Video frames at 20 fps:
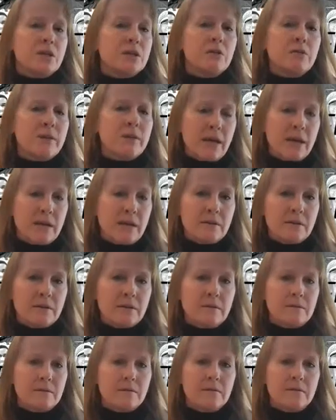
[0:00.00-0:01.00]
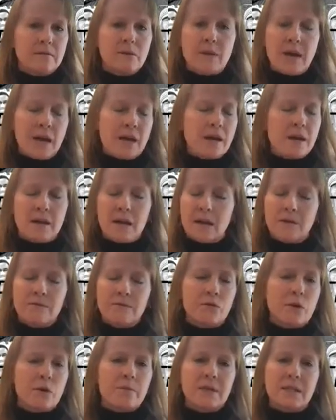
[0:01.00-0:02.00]
you cannot get
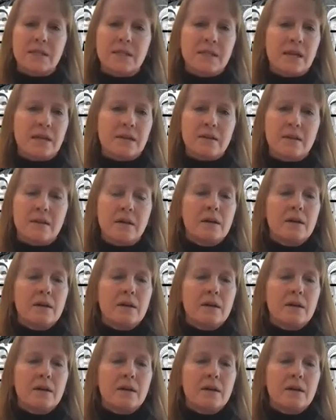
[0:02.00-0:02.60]
informed consent.